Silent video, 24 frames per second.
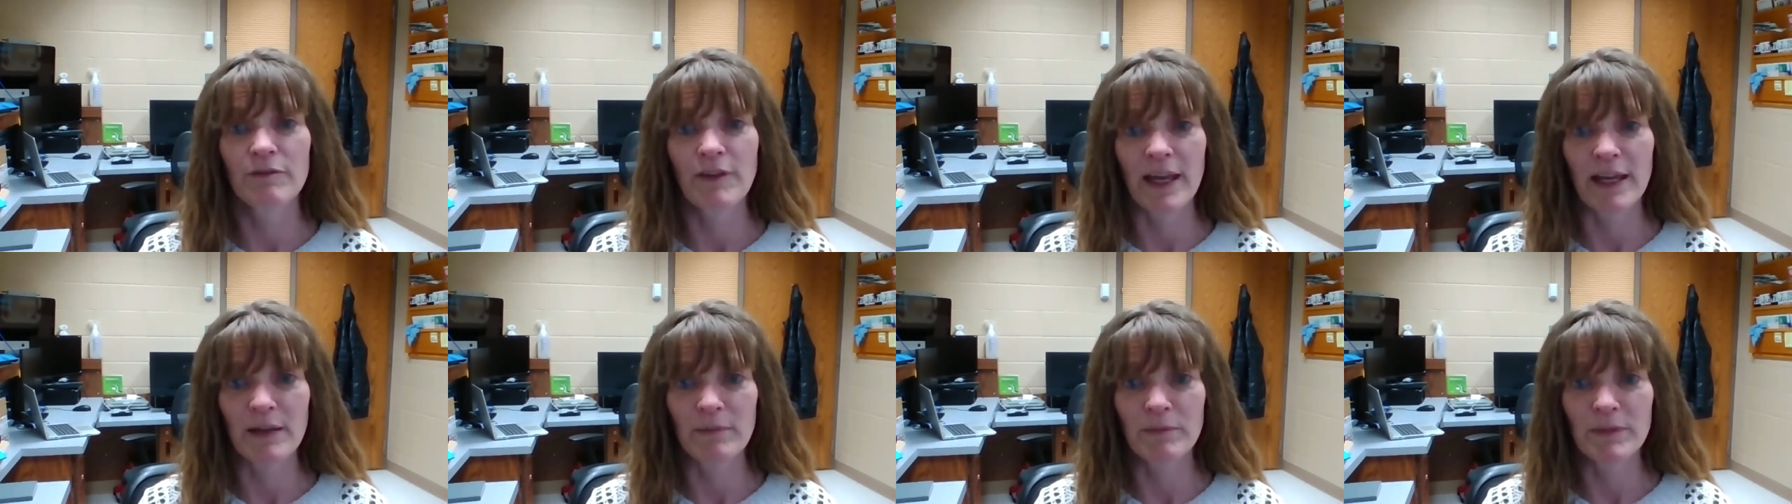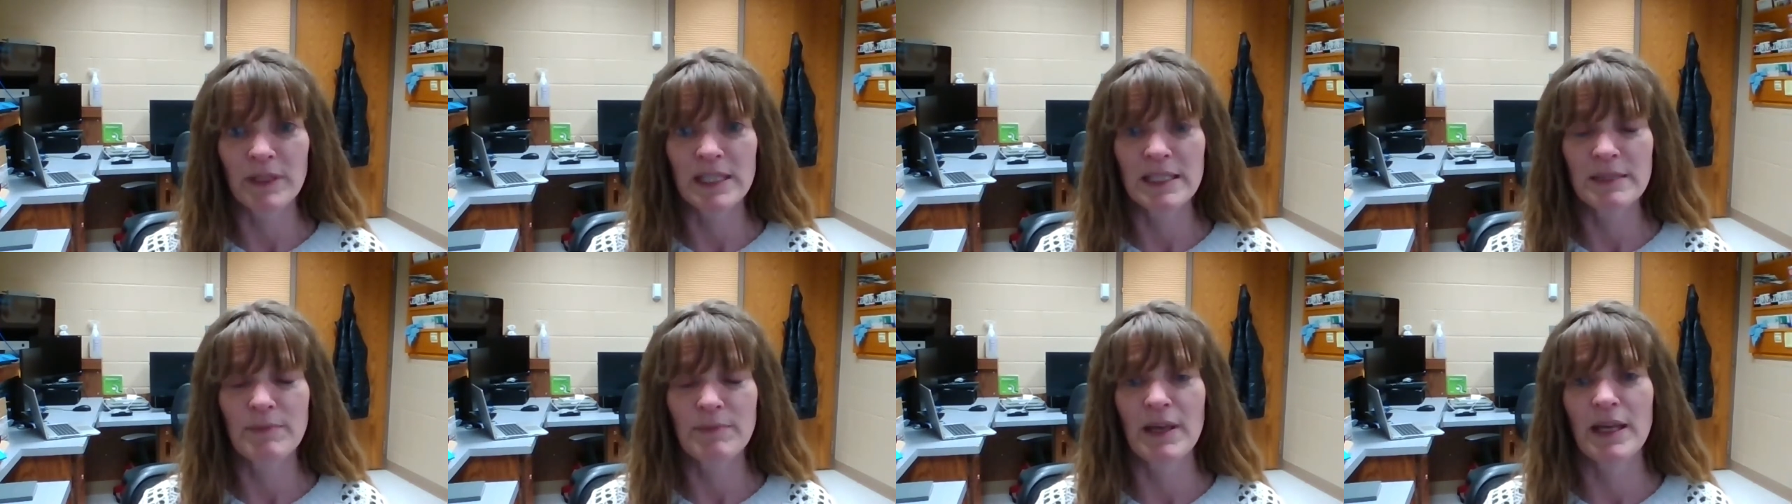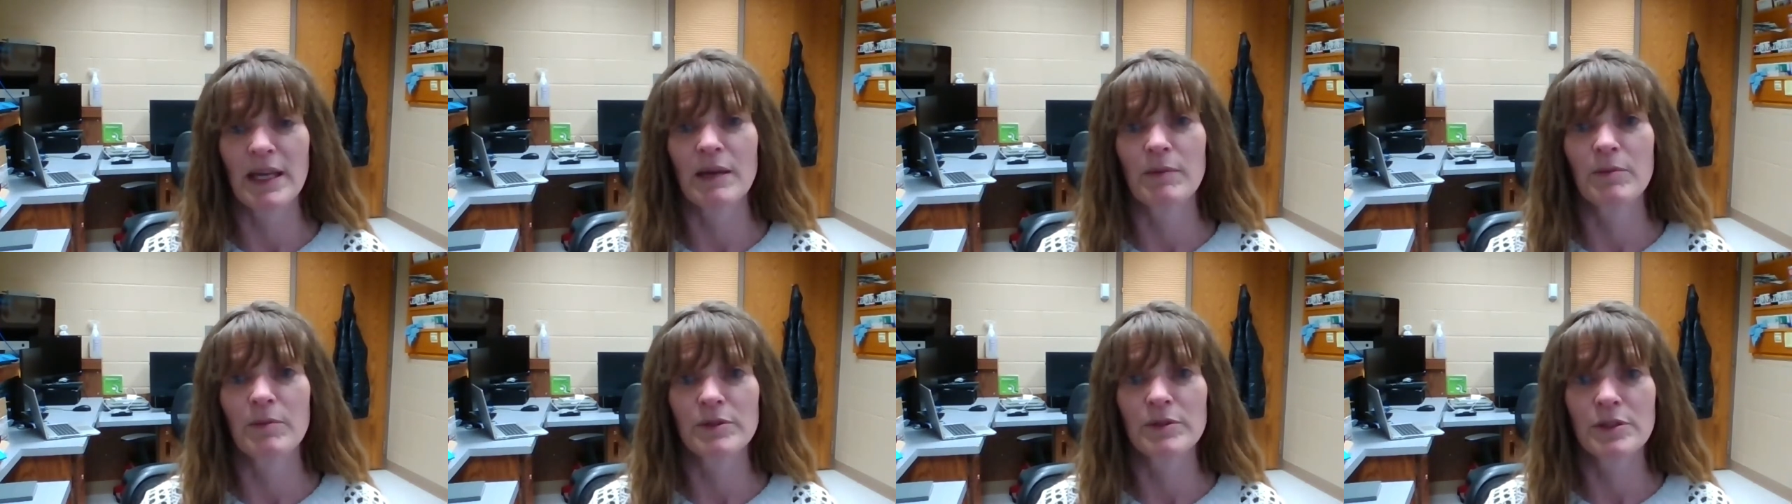families
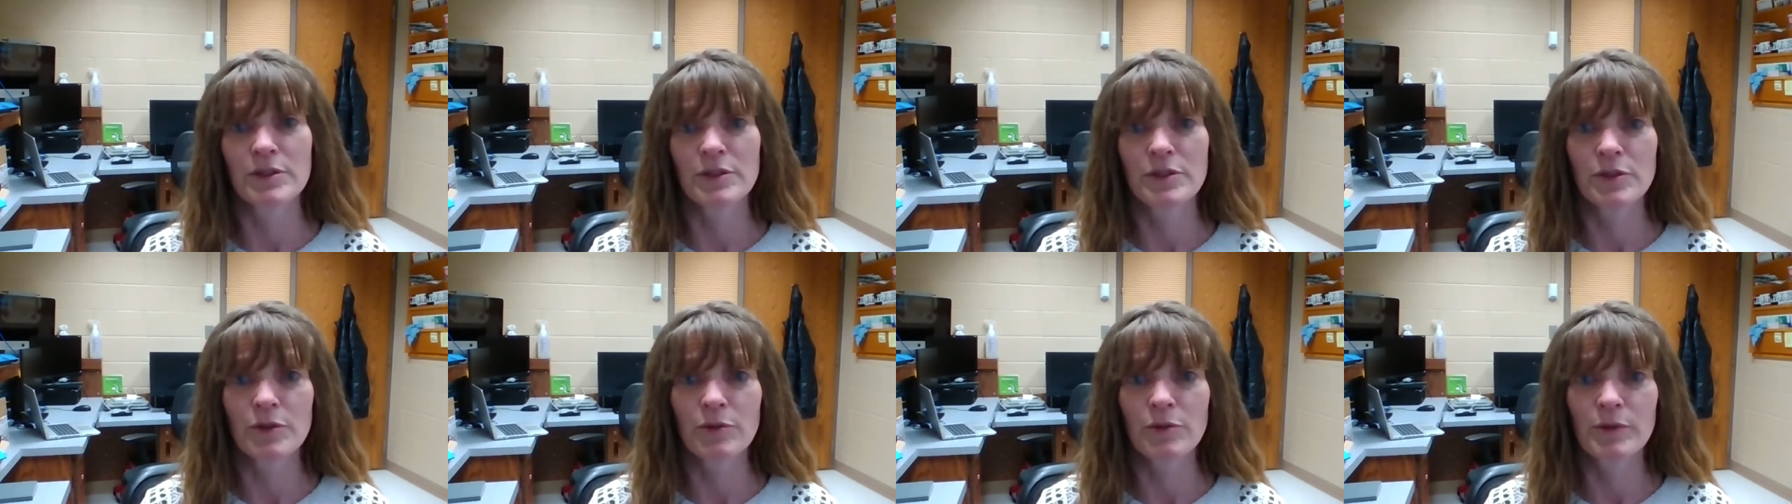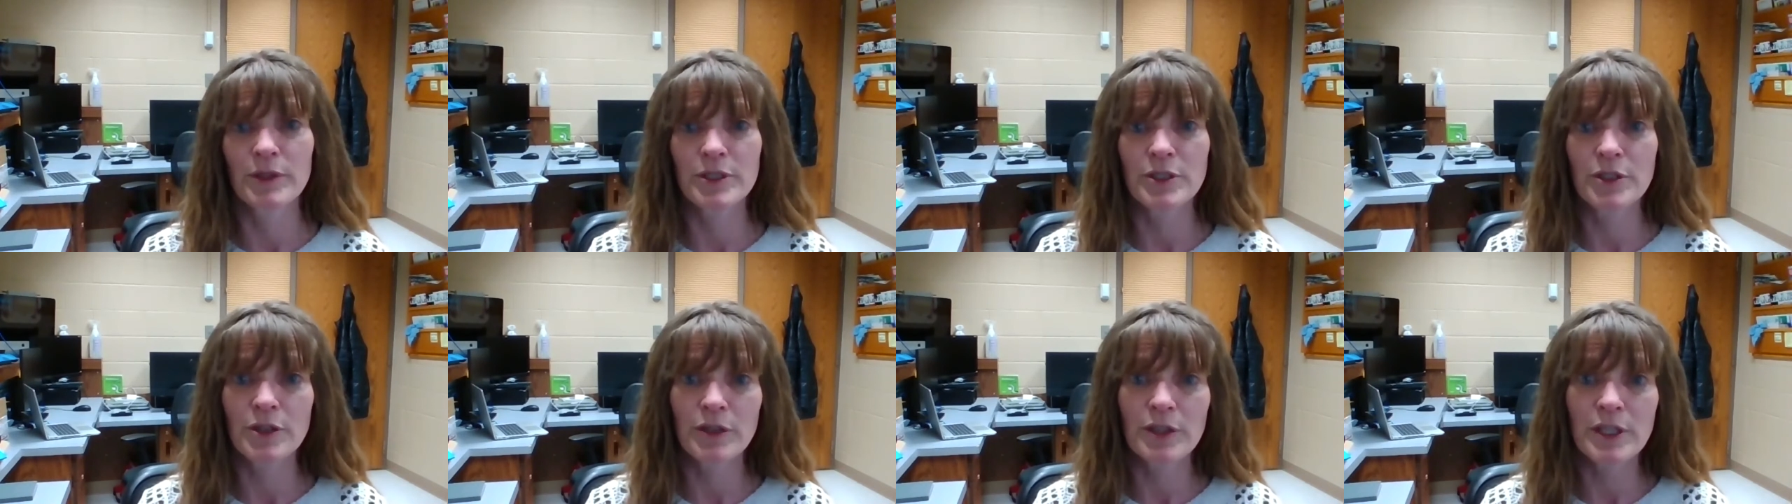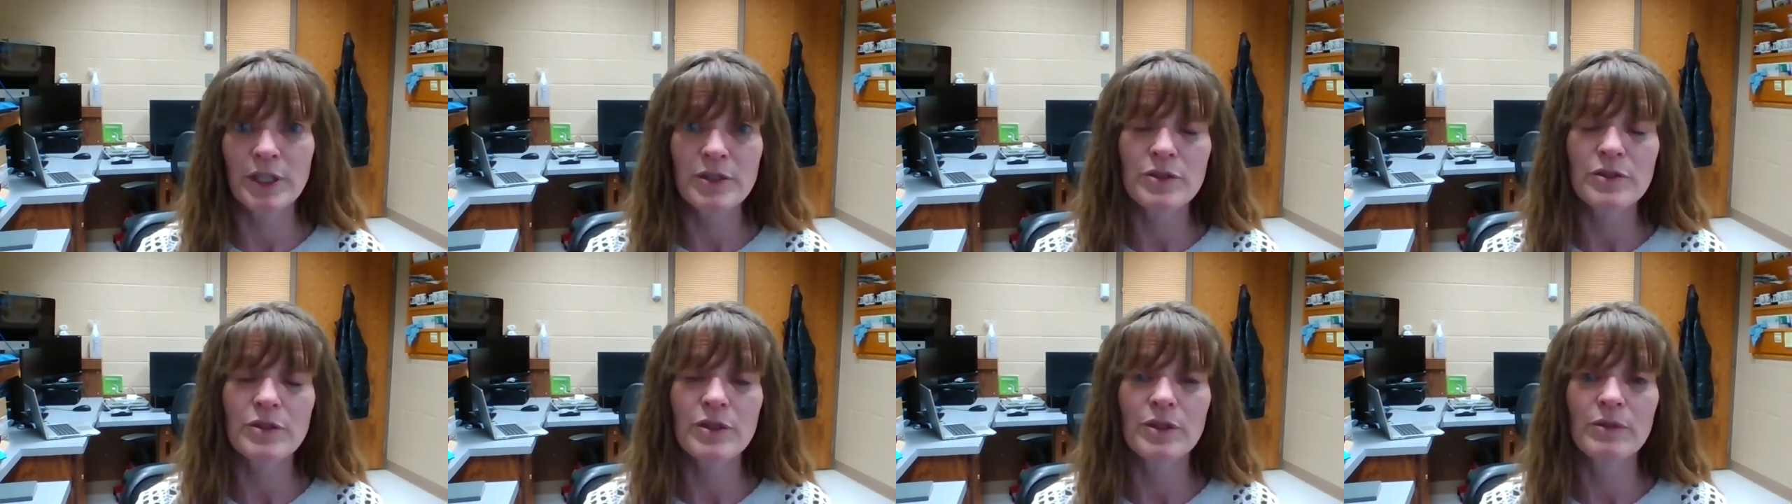being able to do returning
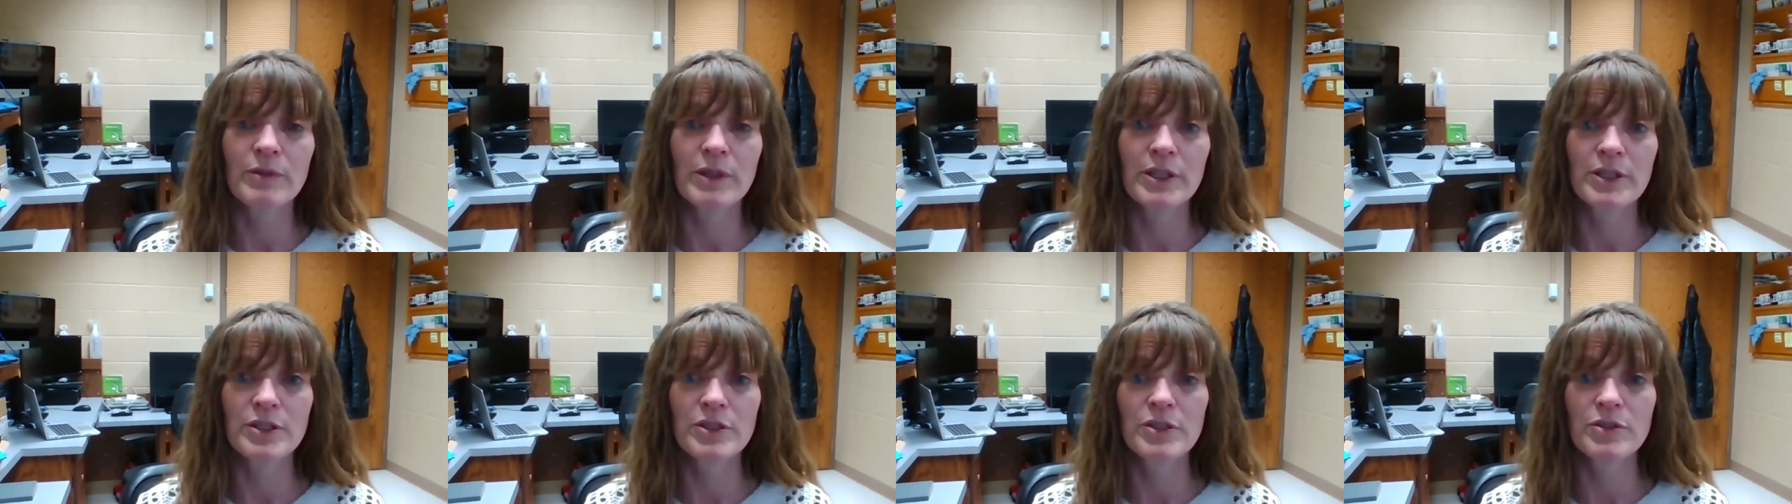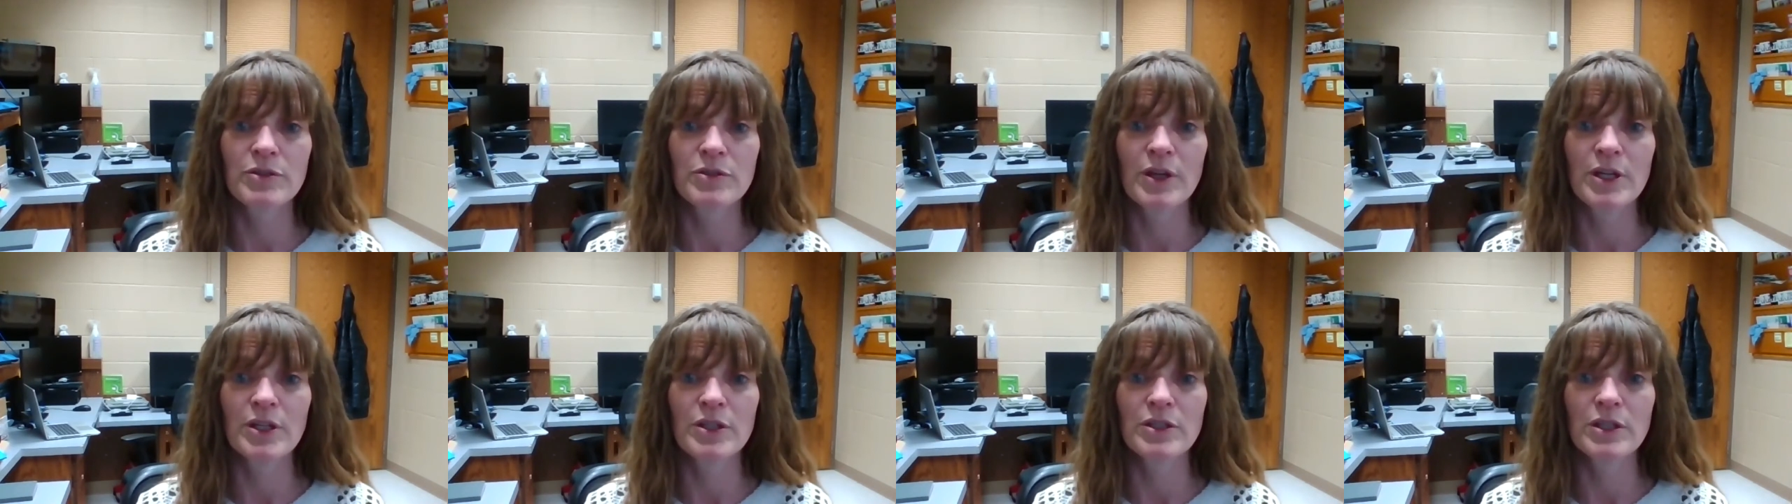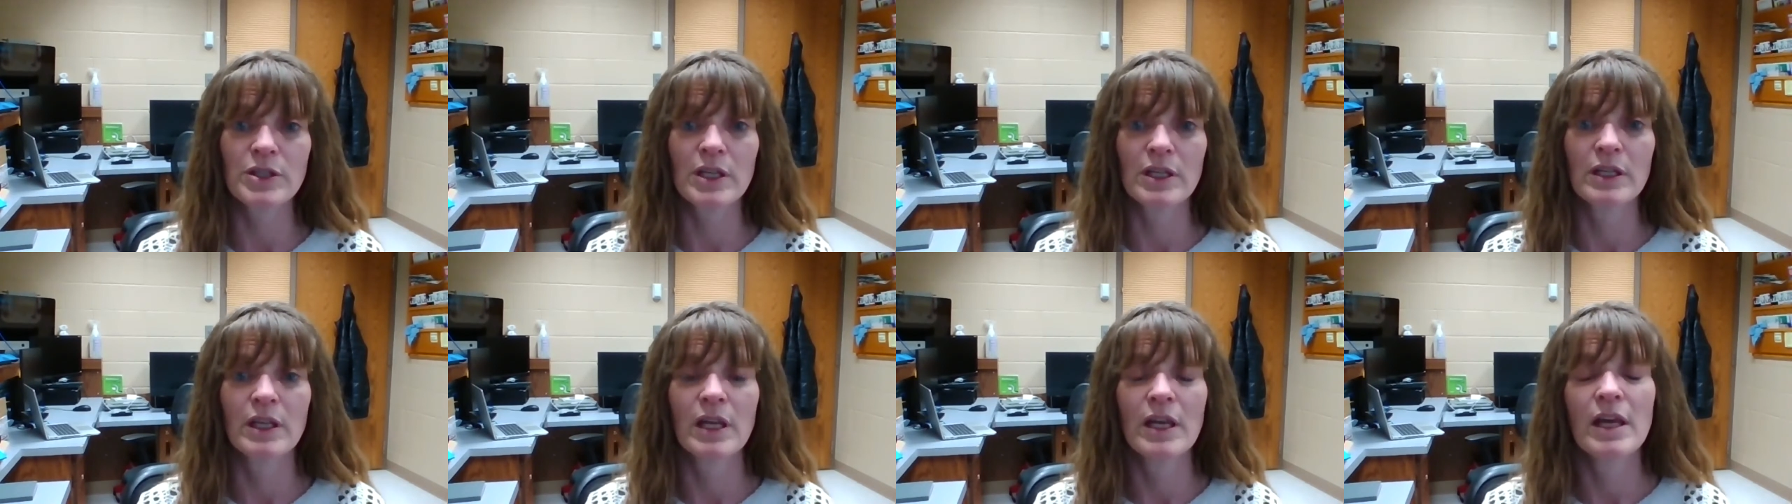student
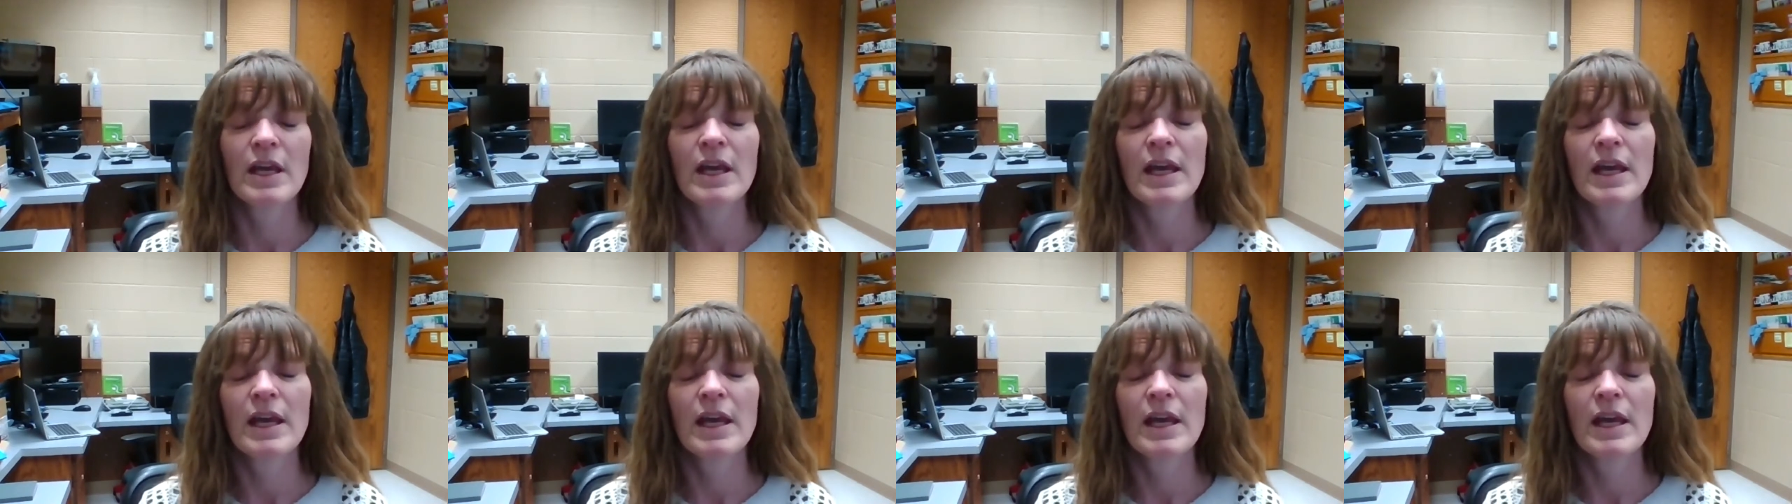registration